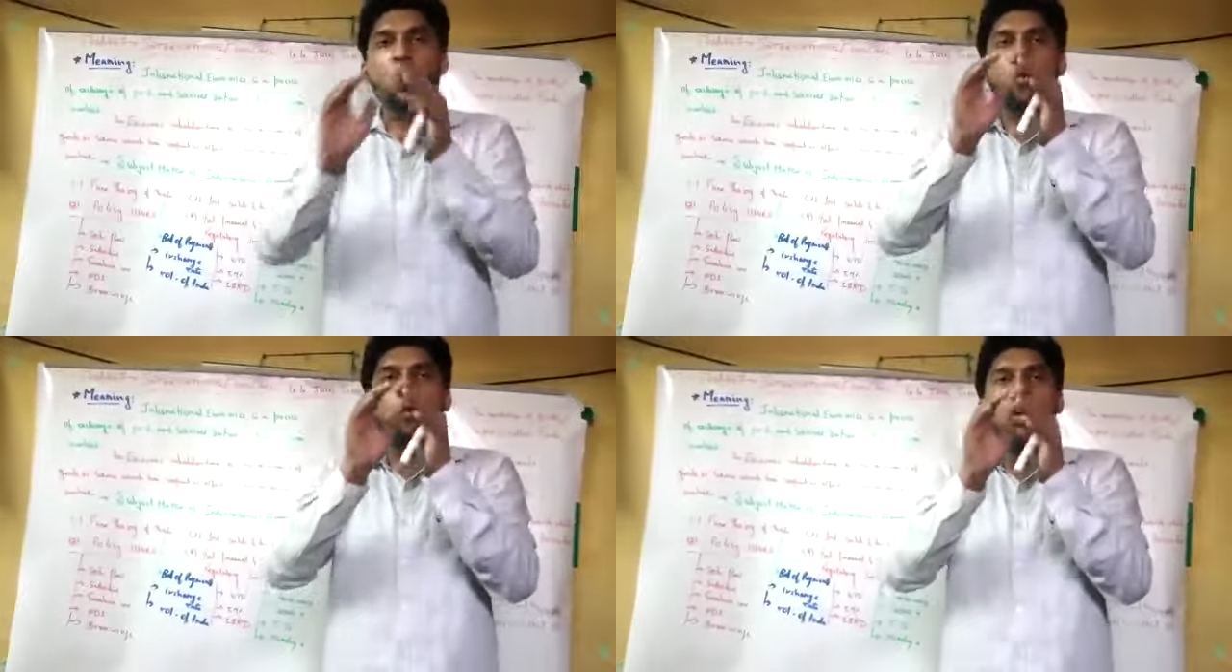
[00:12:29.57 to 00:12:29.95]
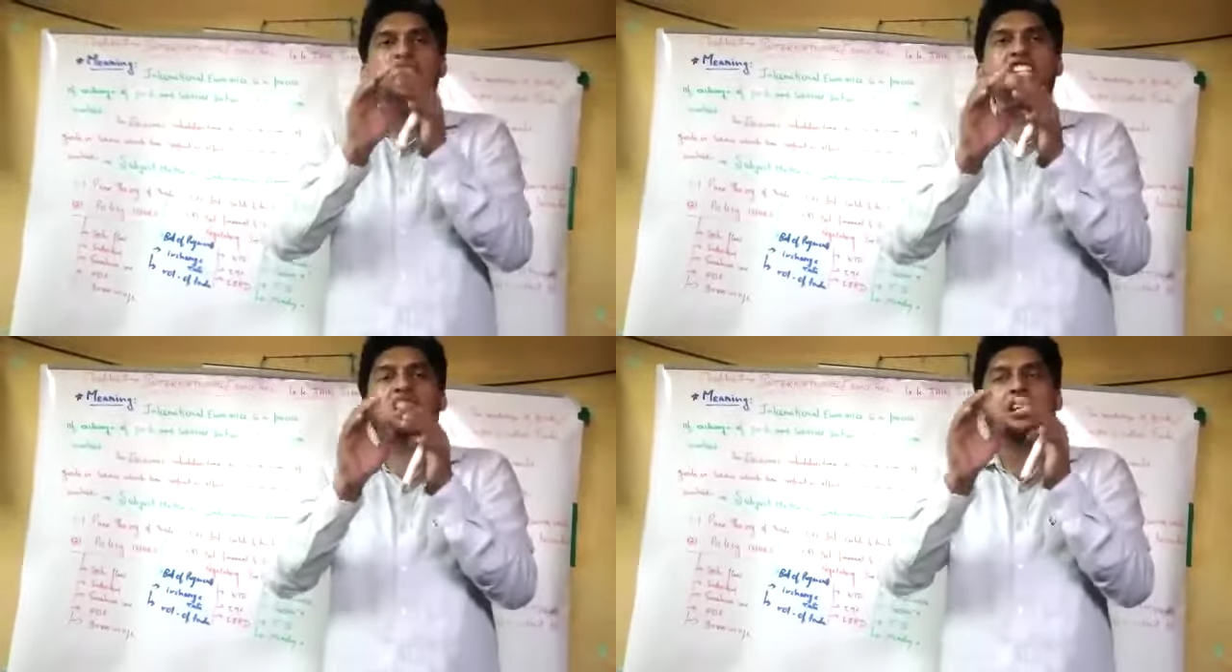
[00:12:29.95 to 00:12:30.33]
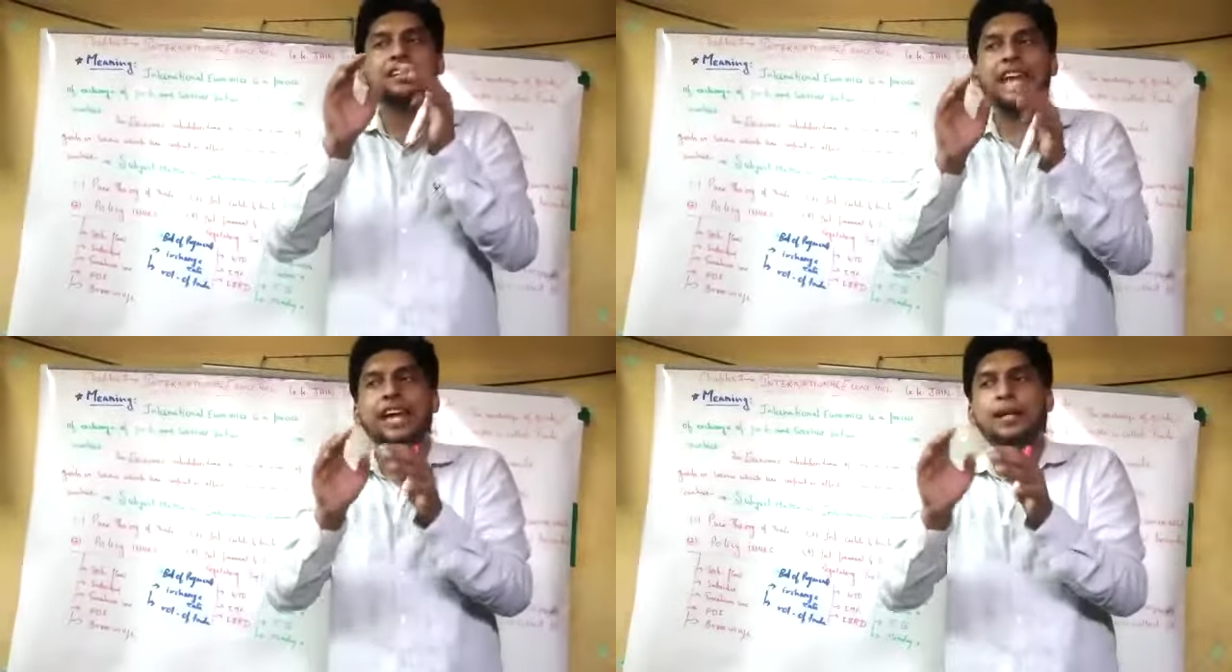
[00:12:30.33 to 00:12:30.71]
which
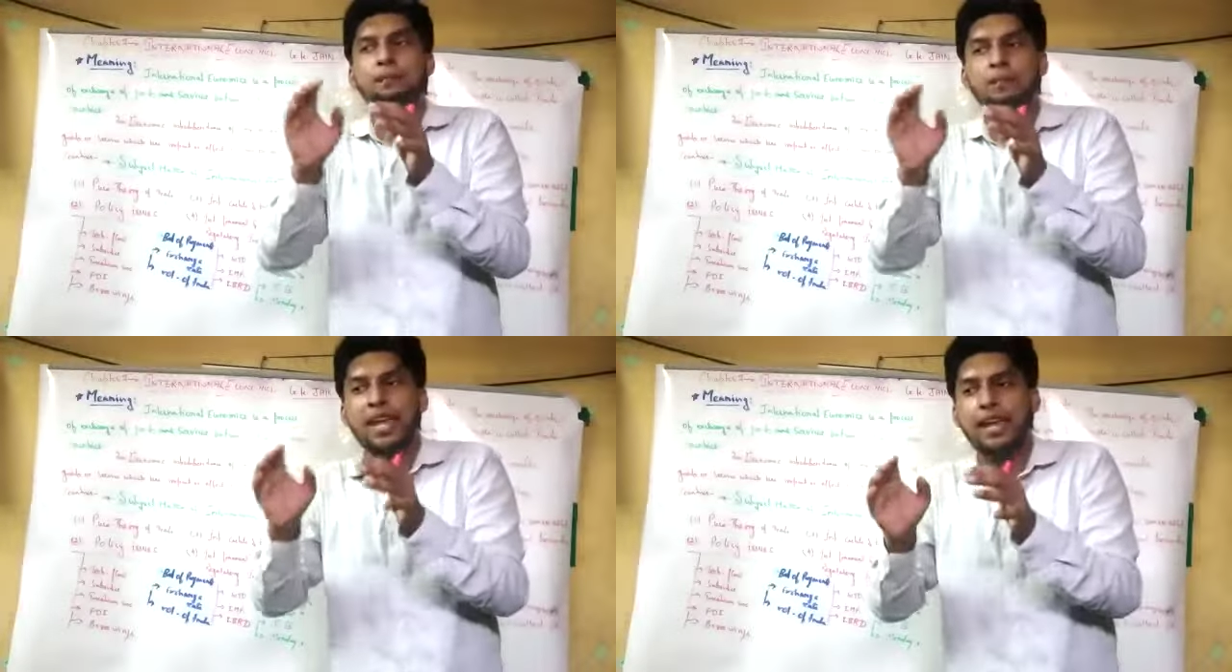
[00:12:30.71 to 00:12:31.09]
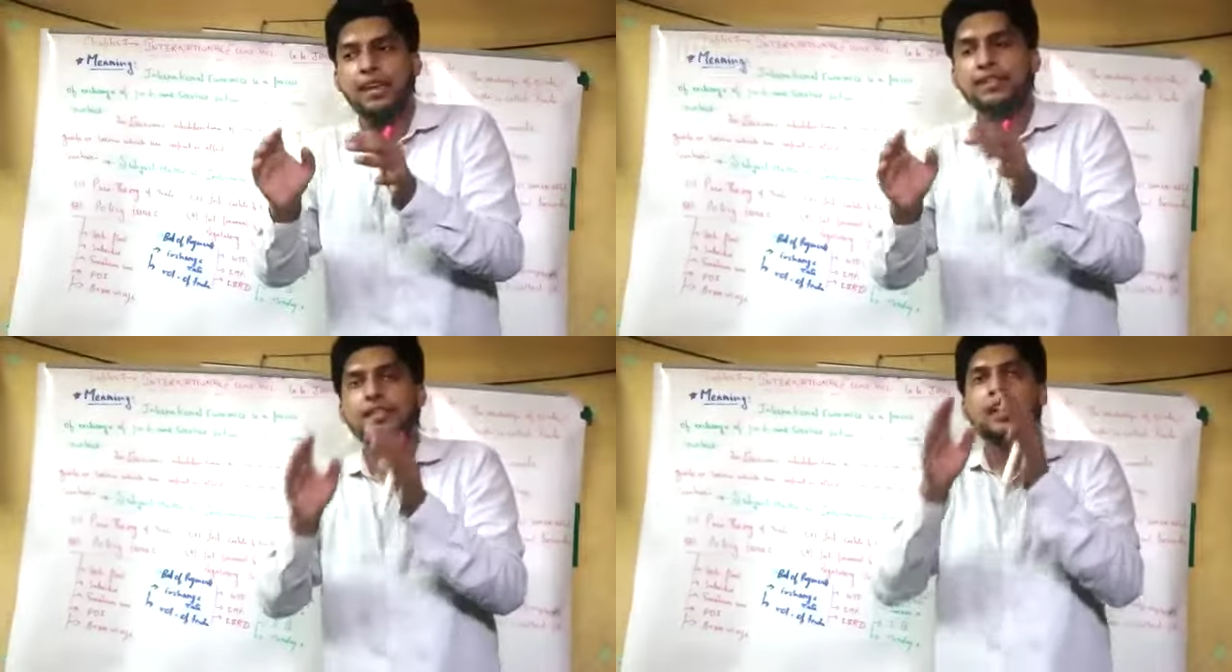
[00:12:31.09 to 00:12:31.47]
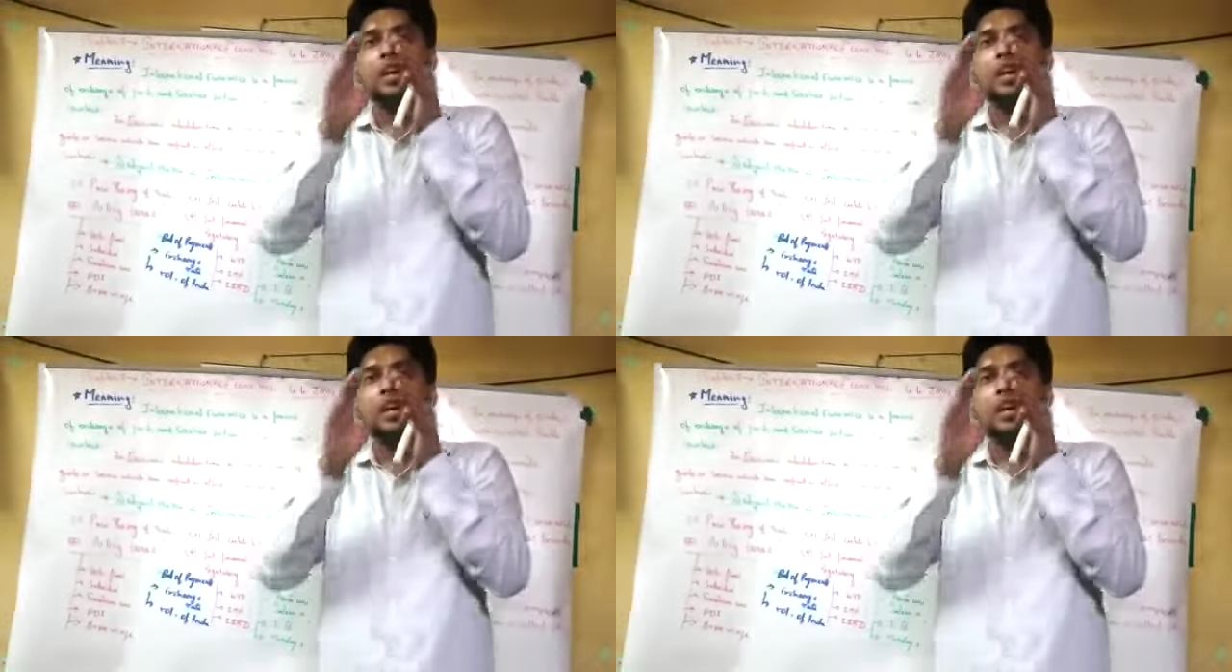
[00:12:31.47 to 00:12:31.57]
take place